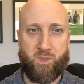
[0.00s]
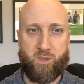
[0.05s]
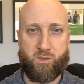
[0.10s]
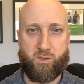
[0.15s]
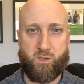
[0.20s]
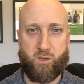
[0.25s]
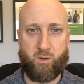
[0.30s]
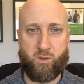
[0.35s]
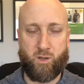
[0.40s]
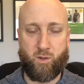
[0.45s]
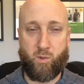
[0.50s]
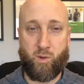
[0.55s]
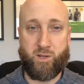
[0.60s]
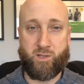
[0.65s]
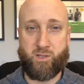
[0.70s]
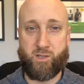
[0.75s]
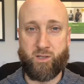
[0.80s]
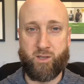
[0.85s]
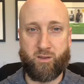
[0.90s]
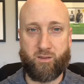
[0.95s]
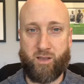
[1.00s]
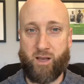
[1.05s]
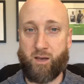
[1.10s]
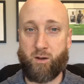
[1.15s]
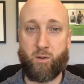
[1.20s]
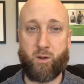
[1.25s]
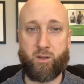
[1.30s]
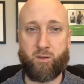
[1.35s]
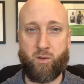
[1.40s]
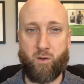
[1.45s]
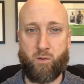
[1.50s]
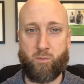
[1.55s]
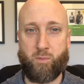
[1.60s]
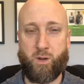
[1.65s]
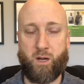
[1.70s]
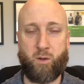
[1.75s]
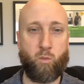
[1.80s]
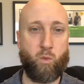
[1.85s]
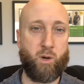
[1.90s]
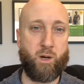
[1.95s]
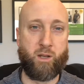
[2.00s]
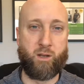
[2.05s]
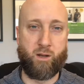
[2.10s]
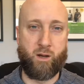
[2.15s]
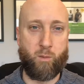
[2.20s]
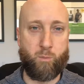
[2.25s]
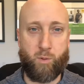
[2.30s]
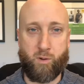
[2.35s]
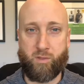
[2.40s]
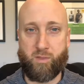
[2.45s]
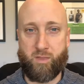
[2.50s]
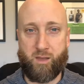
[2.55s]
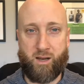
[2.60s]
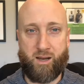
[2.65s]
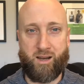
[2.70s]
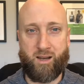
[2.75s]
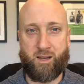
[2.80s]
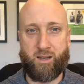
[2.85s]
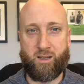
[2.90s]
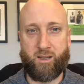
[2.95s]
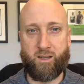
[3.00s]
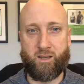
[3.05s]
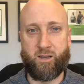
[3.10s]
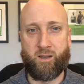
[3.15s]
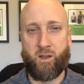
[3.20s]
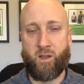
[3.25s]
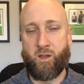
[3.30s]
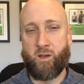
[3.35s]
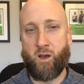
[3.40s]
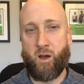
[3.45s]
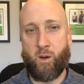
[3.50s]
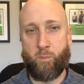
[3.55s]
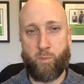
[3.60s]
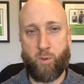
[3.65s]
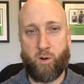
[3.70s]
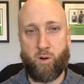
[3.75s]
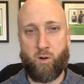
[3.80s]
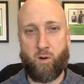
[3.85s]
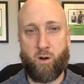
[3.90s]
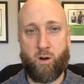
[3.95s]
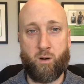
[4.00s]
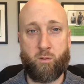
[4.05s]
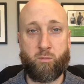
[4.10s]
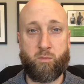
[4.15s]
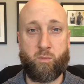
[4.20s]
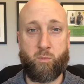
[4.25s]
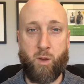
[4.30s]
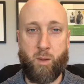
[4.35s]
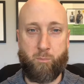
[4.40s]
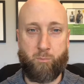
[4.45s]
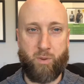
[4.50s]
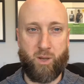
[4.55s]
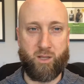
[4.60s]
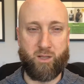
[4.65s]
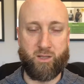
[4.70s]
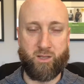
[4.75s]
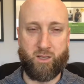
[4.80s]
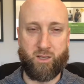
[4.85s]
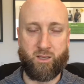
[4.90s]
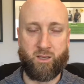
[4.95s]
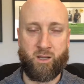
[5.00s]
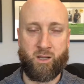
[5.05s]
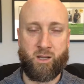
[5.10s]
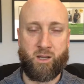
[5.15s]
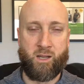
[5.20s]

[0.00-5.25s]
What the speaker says: So the question is, how do I tone my what? Upper thigh, upper arms, my belly.